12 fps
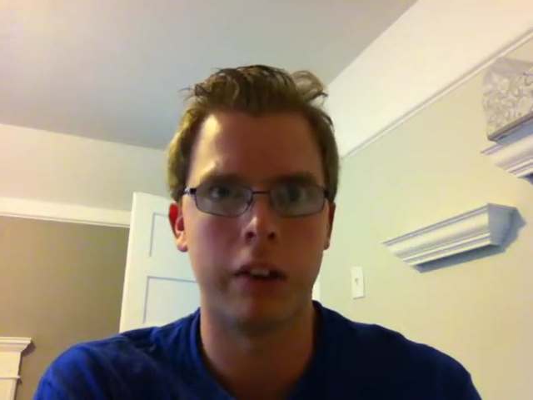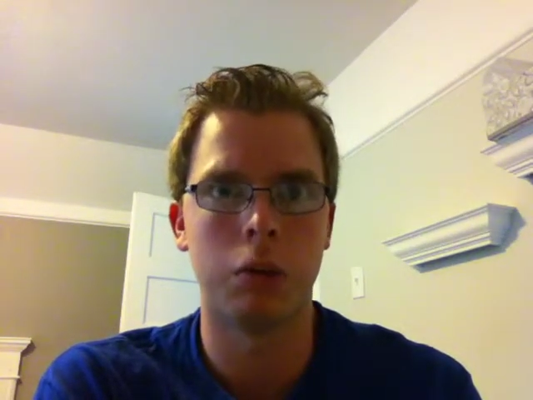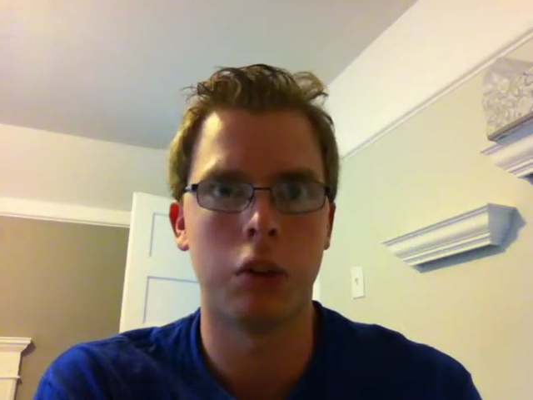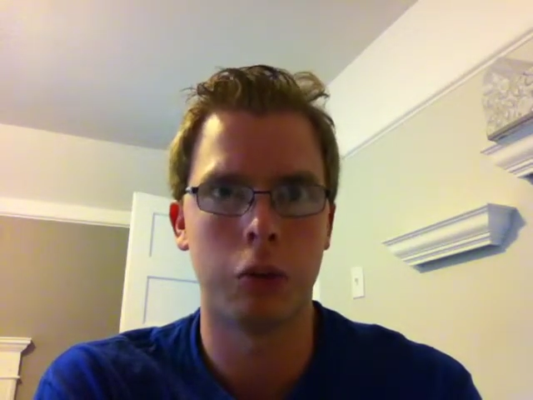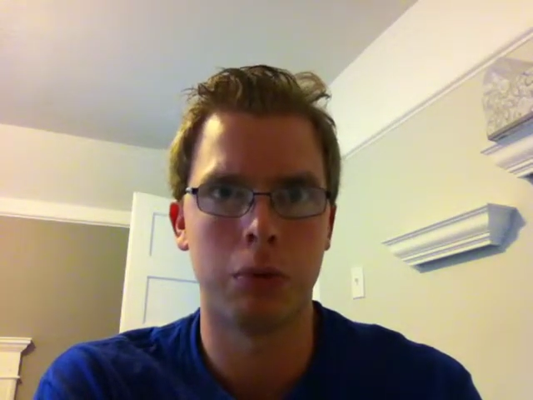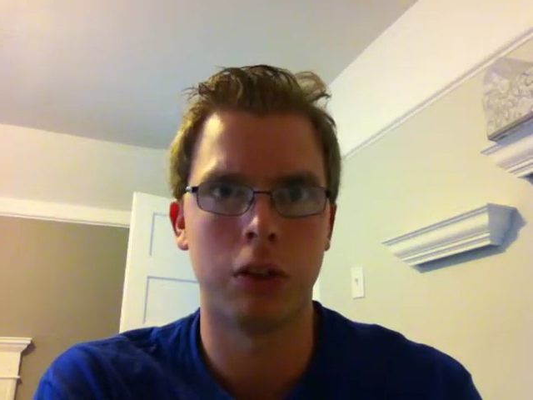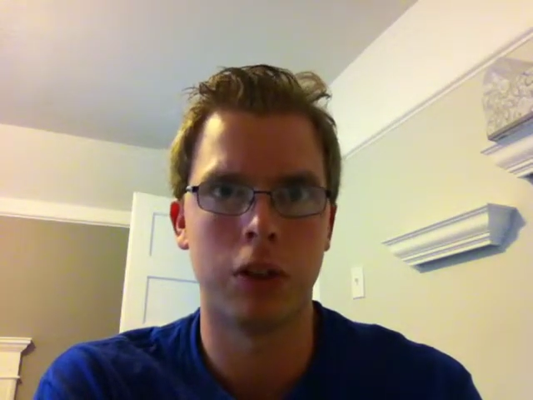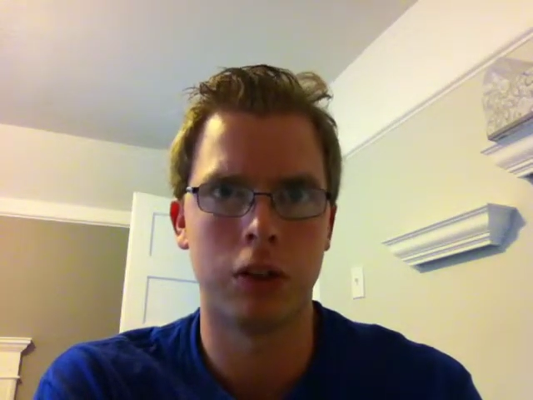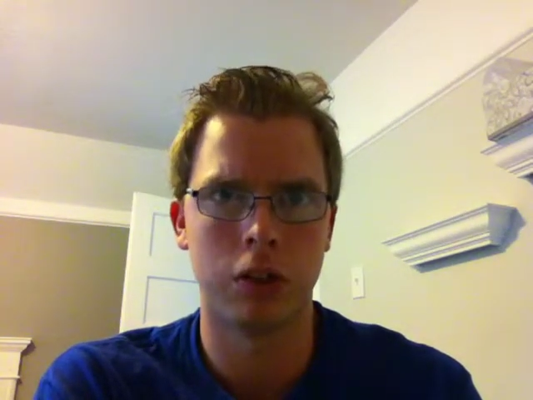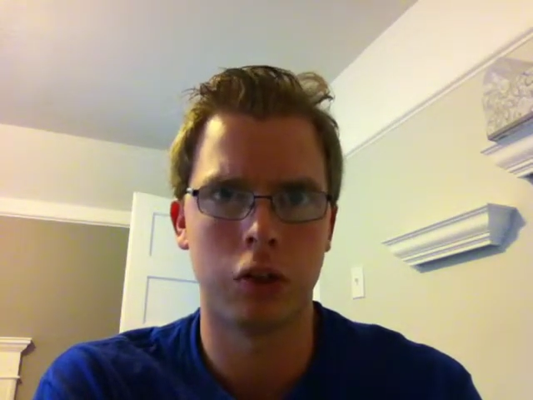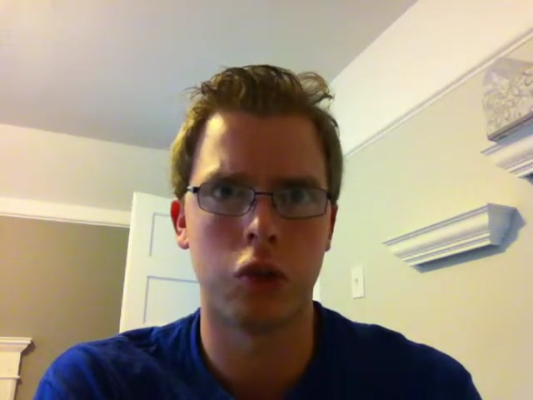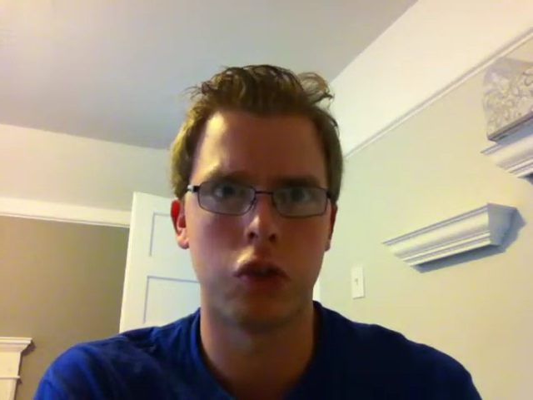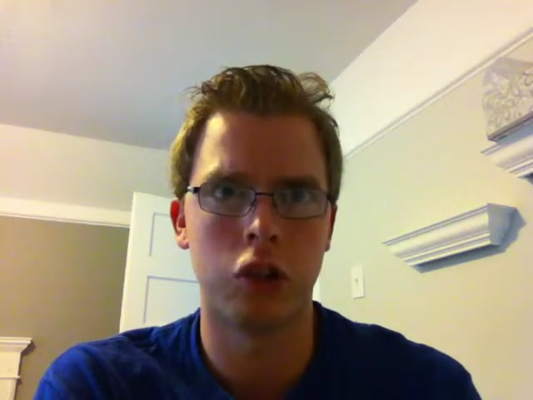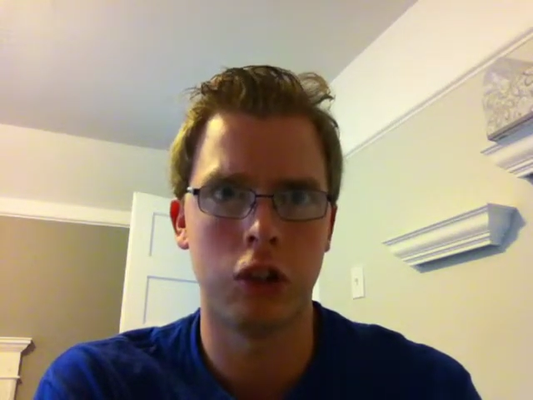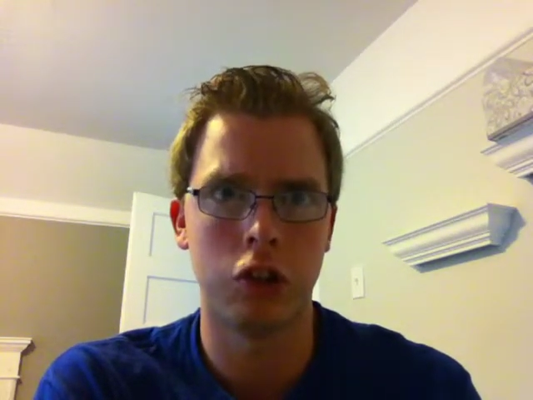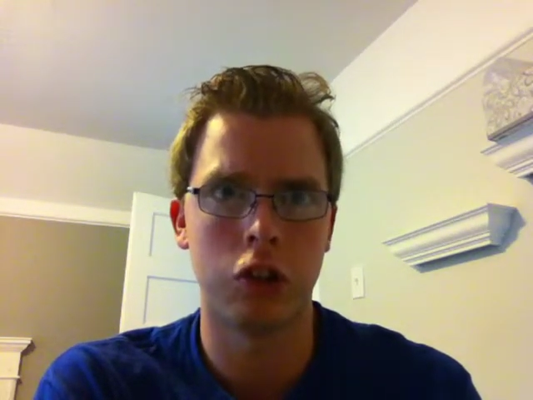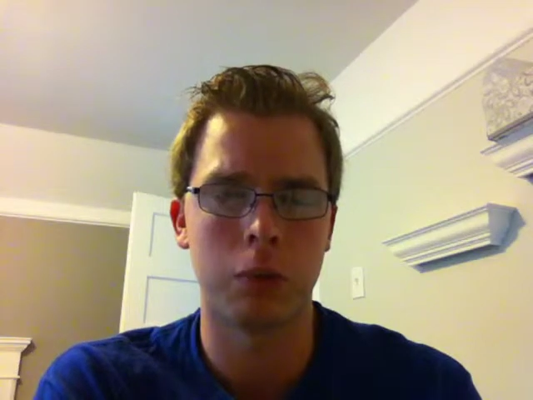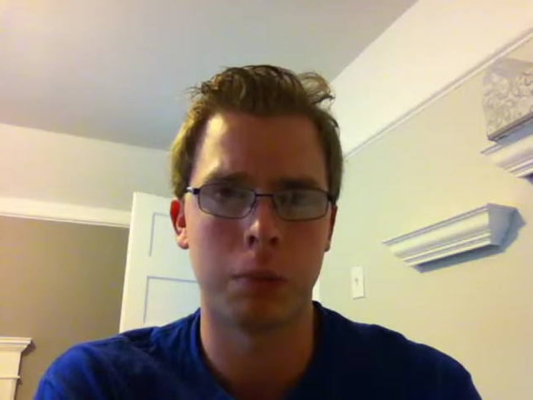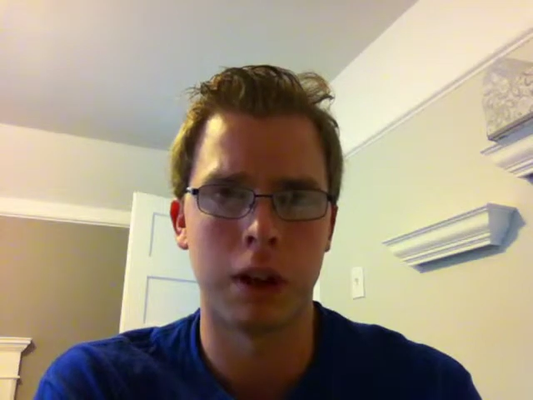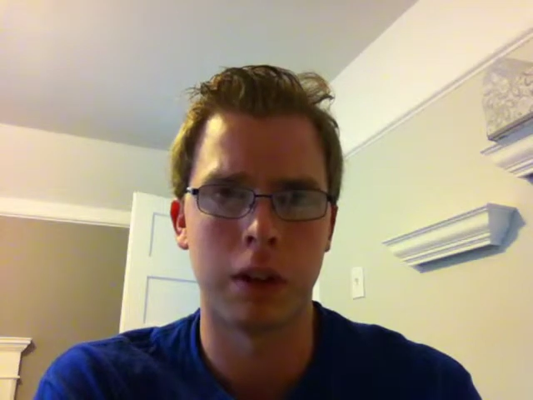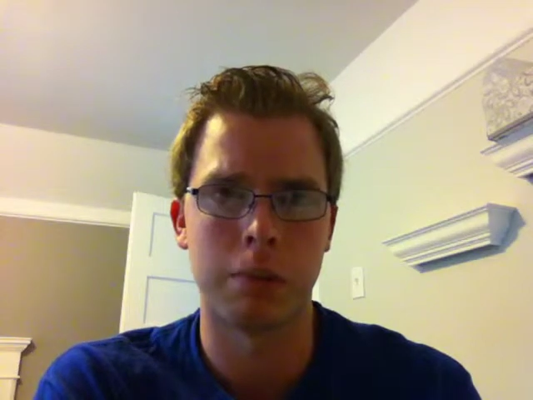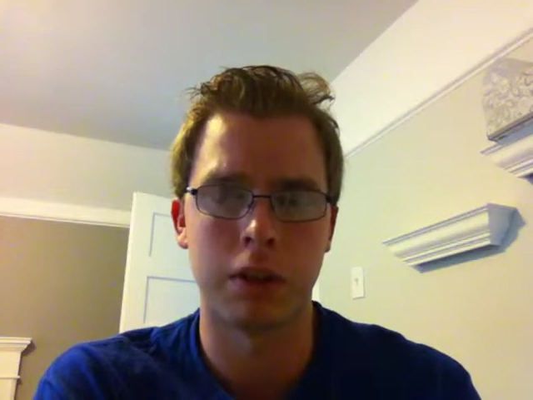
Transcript: he was pretty good and strategic mind,